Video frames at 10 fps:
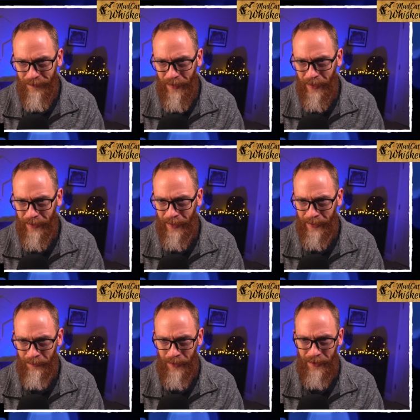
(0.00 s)
Hey,
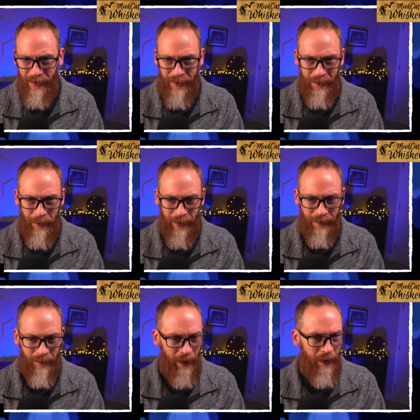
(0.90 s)
Cam, good to see you,
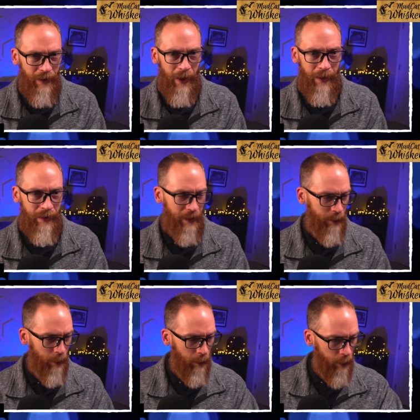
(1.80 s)
man. I don't
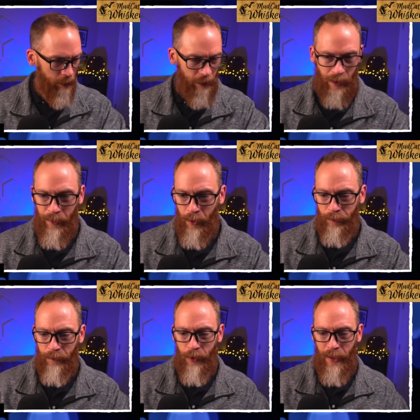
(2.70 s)
know. Let me know
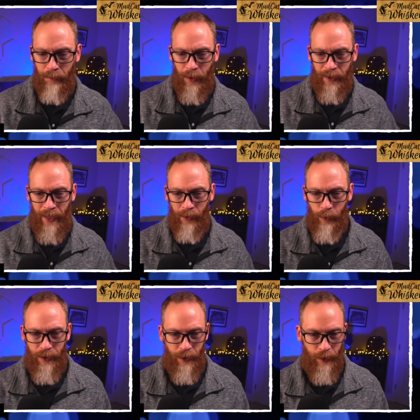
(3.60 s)
if you've tried Mudcat
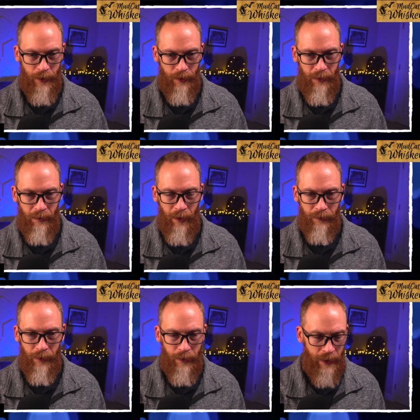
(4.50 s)
Whiskers. This will be my
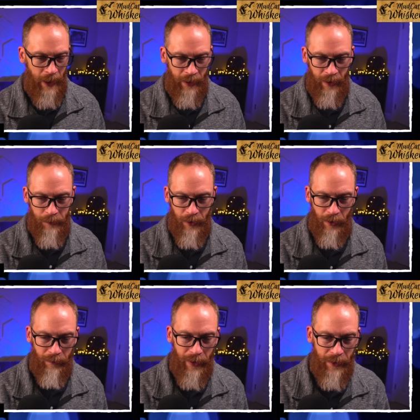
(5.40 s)
first time. So
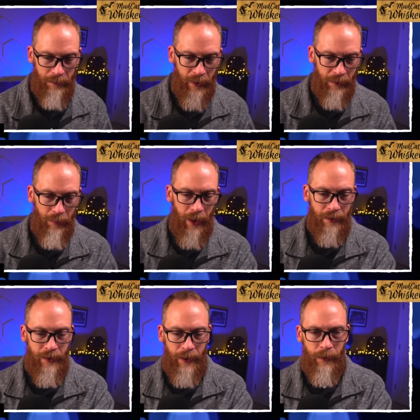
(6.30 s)
I've got this big
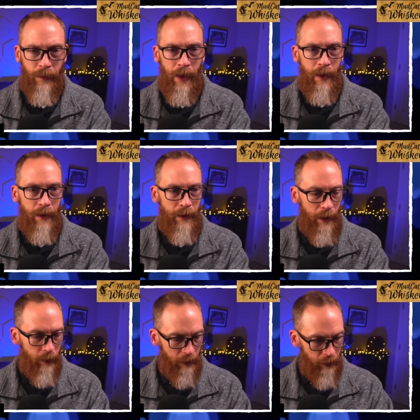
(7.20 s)
box here
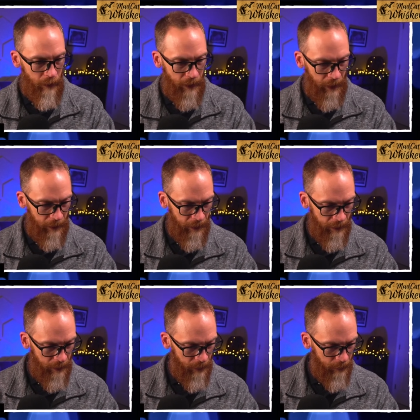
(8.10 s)
that we will get
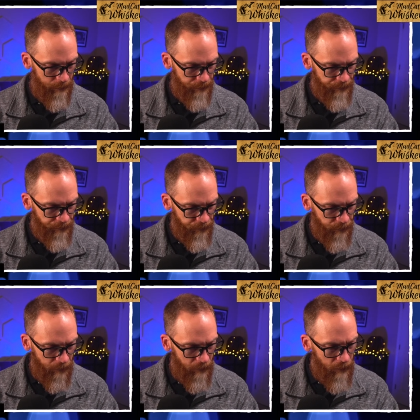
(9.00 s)
into.
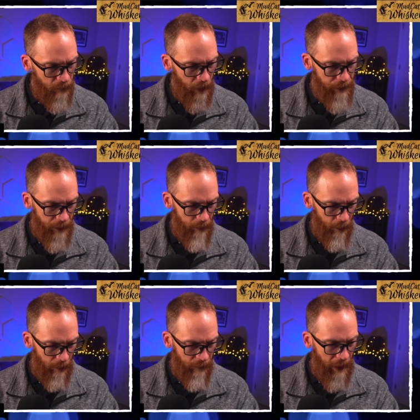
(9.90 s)
See
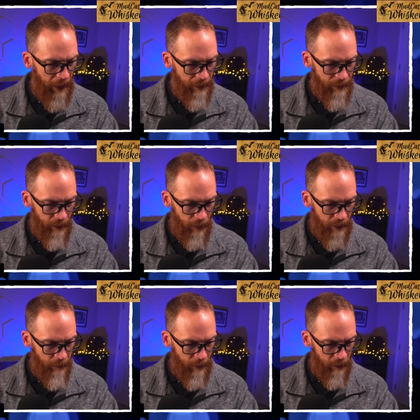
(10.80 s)
what we've got. See what it
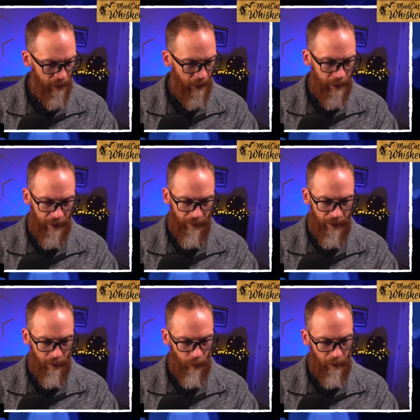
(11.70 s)
smells like. I got
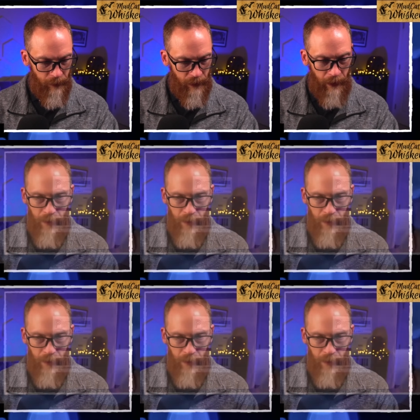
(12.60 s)
the website